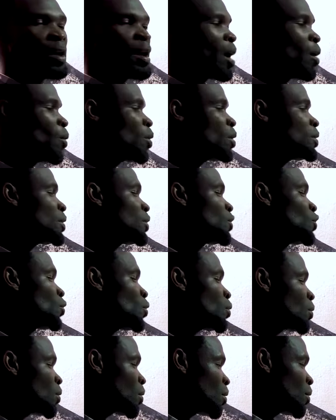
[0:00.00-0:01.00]
And what's the
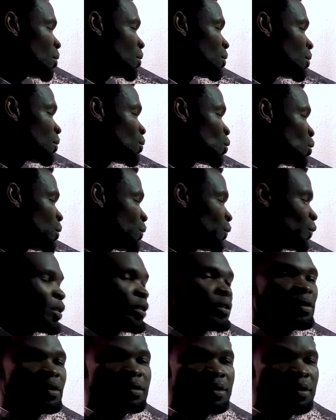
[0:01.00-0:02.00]
shortcut to
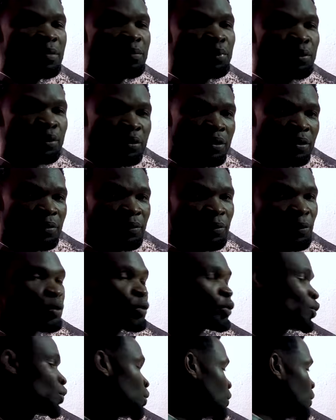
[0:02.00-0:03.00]
differentiating product
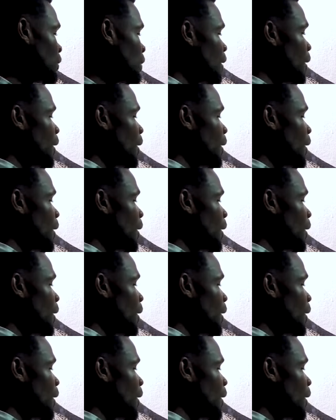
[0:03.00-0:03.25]
function?